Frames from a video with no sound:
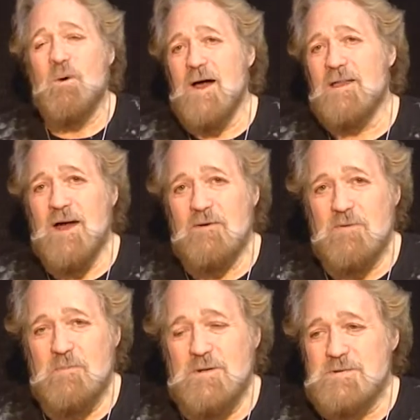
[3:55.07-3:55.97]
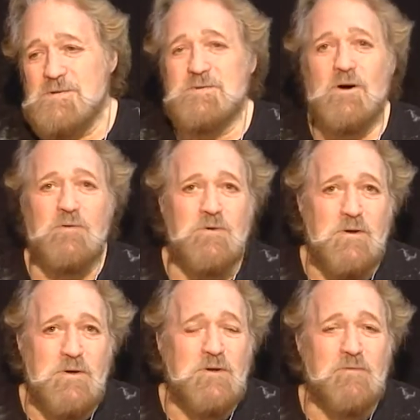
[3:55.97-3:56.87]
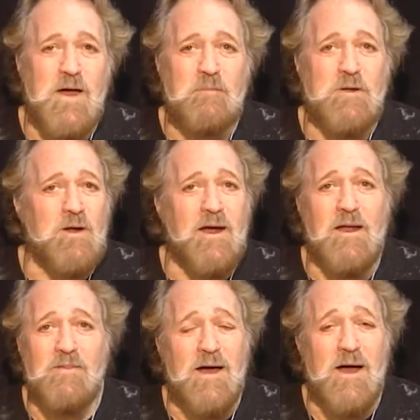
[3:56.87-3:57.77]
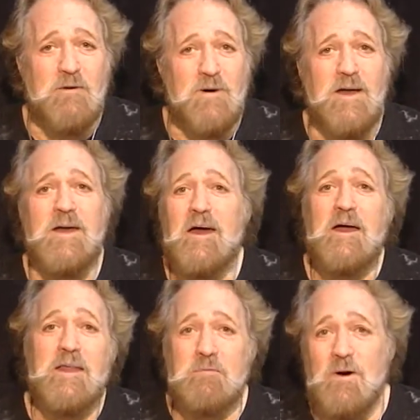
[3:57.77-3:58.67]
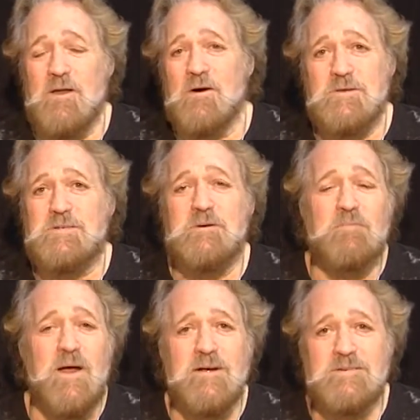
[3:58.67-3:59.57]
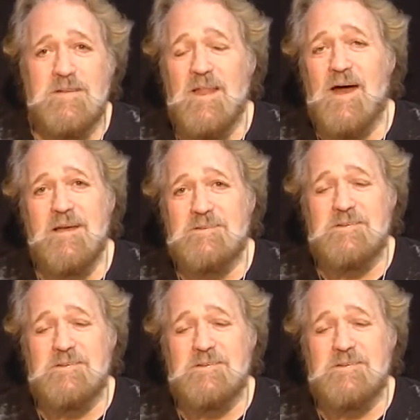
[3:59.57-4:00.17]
Wildlife Images. So if you and your family are out on the highway and you want to go see bears and lions